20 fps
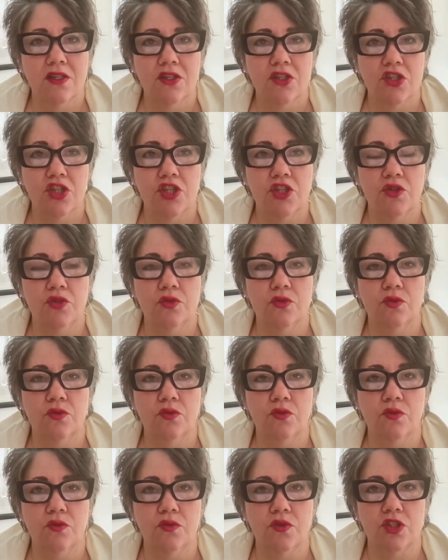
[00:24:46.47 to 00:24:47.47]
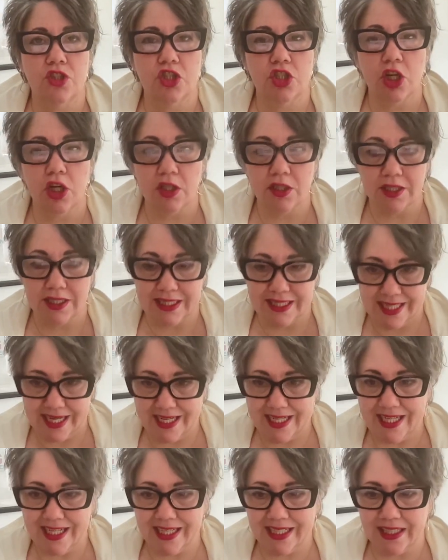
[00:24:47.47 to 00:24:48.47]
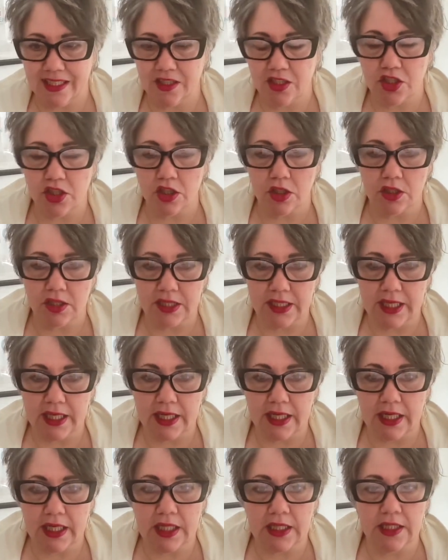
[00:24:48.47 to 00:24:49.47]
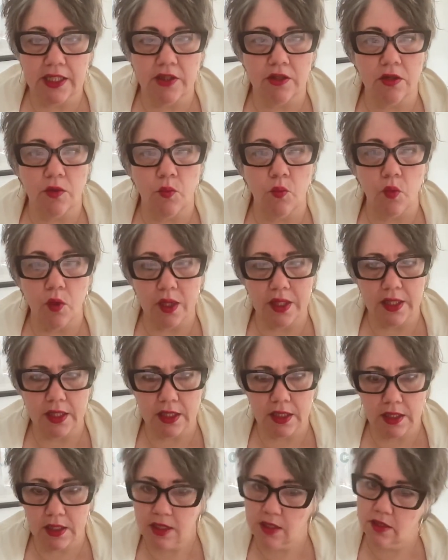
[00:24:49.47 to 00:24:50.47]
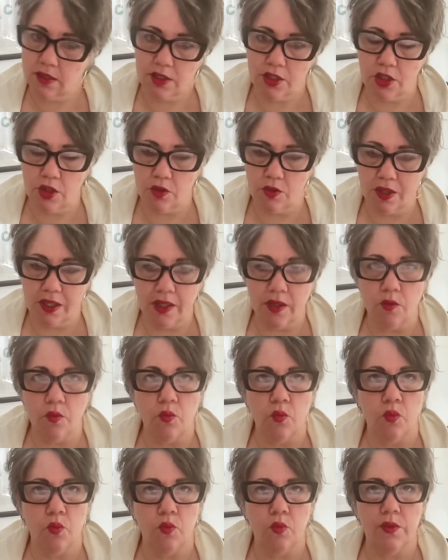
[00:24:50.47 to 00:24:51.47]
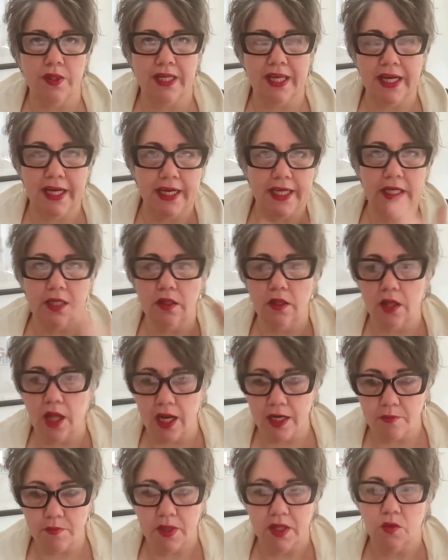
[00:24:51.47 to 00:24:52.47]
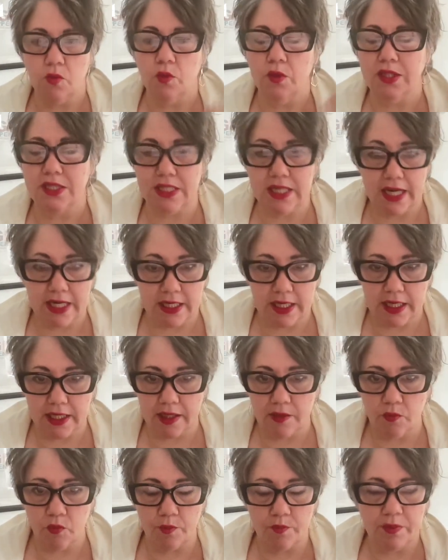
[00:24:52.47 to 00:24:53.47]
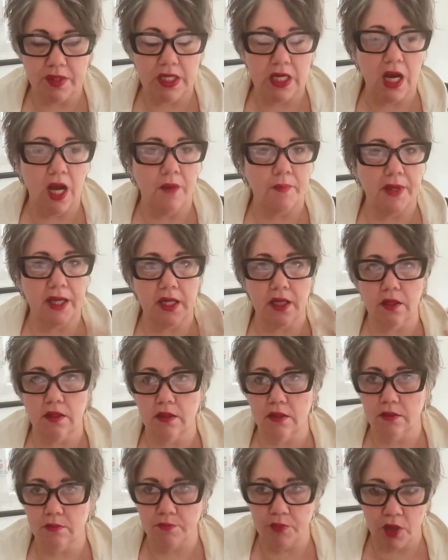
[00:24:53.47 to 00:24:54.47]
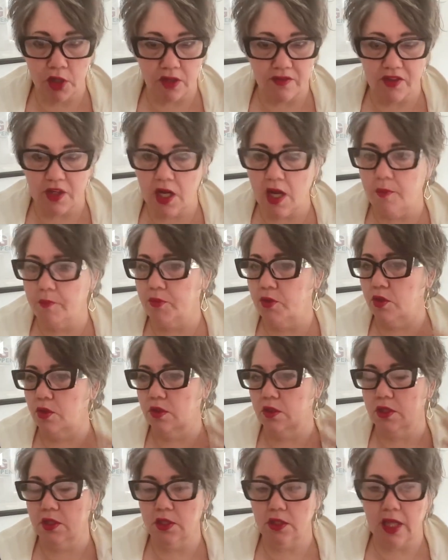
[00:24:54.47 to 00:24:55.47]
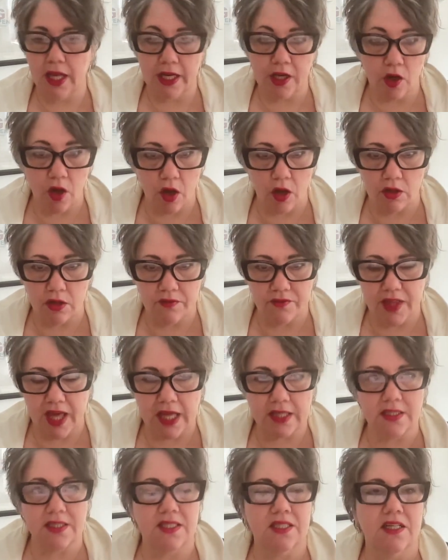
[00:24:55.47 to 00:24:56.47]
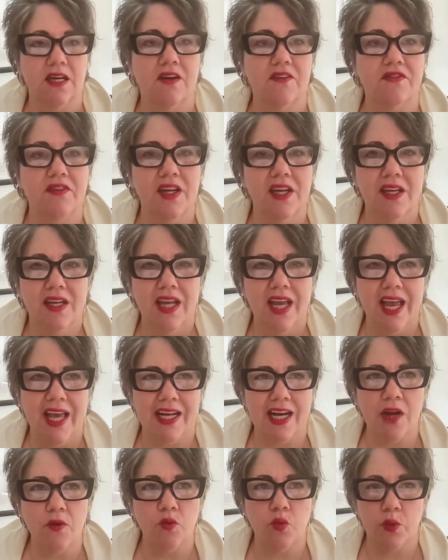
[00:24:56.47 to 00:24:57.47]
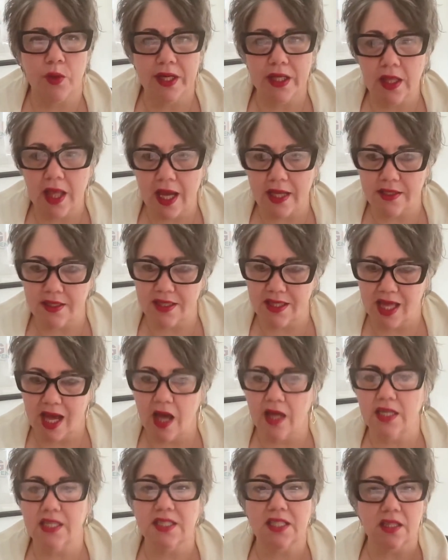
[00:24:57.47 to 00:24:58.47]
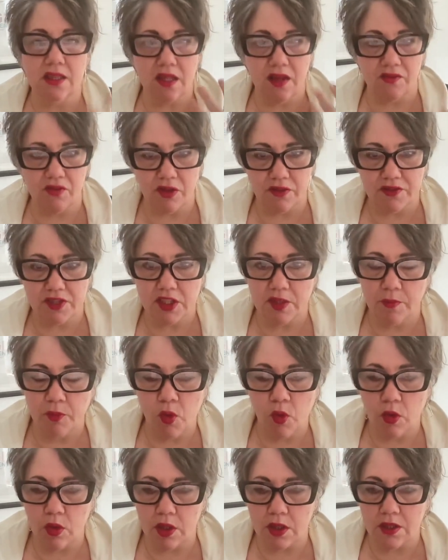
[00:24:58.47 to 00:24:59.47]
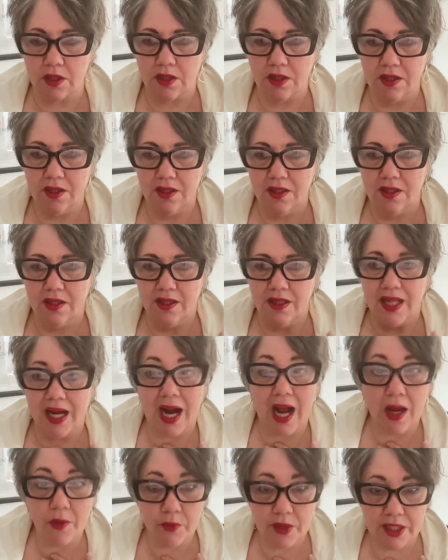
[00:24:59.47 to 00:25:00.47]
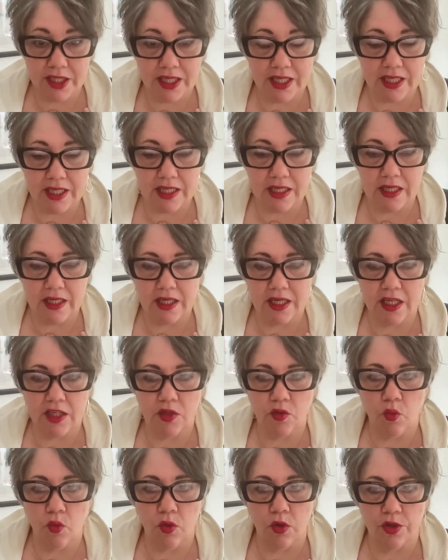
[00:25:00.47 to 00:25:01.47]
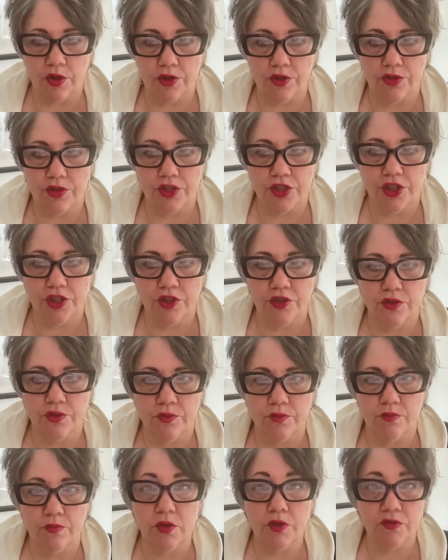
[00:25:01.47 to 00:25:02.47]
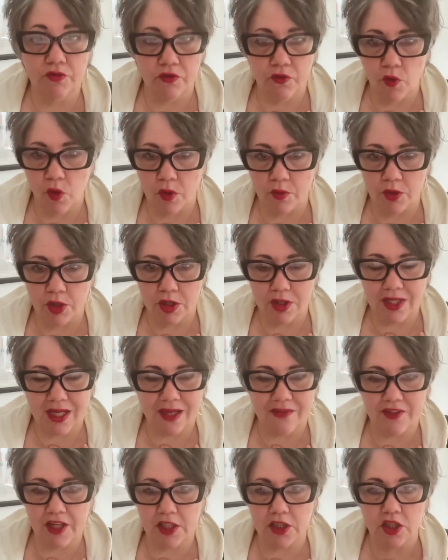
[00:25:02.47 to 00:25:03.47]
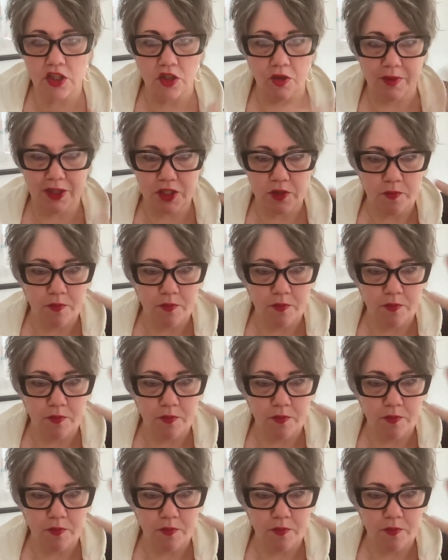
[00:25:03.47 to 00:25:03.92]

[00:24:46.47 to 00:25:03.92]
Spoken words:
to start dating and start to getting clear on what, like getting in alignment with dating and becoming part of a couple and like all of that stuff. And I realized that is a level of support that I would need in order to move forward. I've got so much